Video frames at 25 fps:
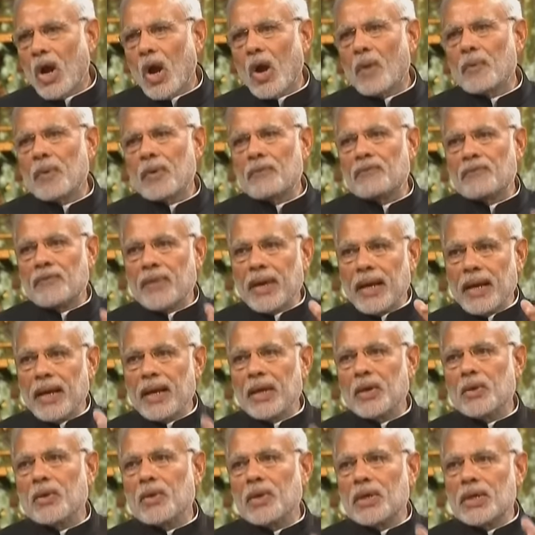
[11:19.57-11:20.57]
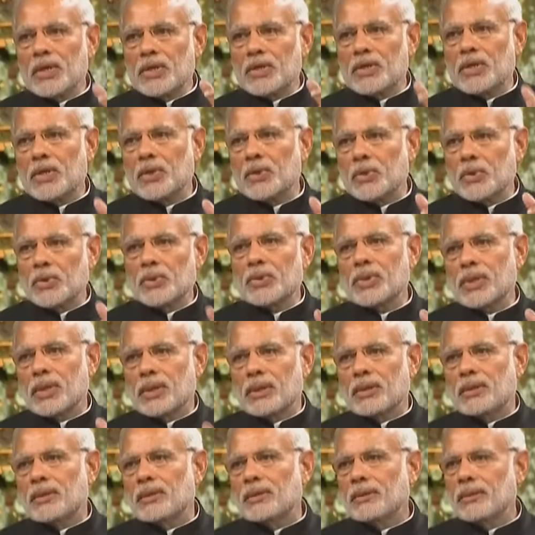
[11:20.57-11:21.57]
of a fellow
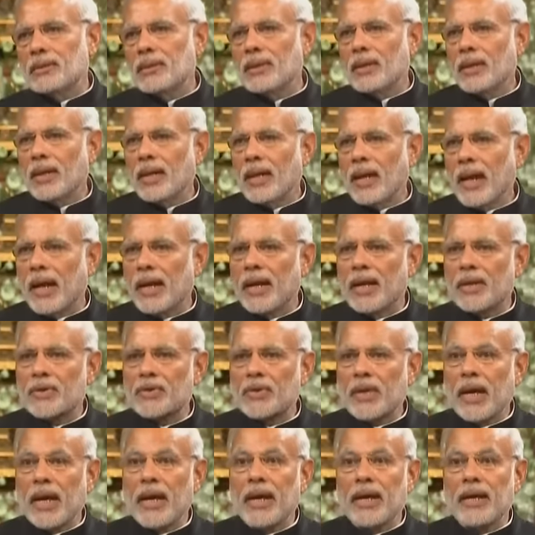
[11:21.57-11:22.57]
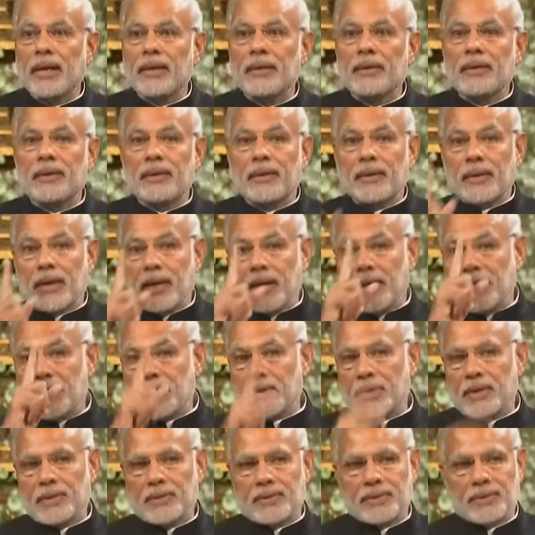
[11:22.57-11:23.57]
institution and a shared
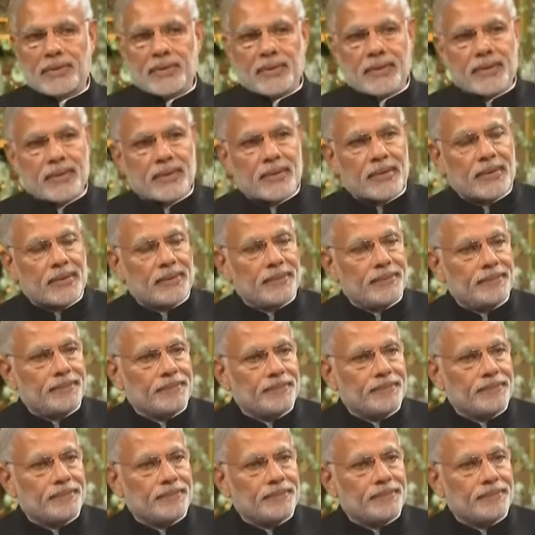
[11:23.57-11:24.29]
traditions.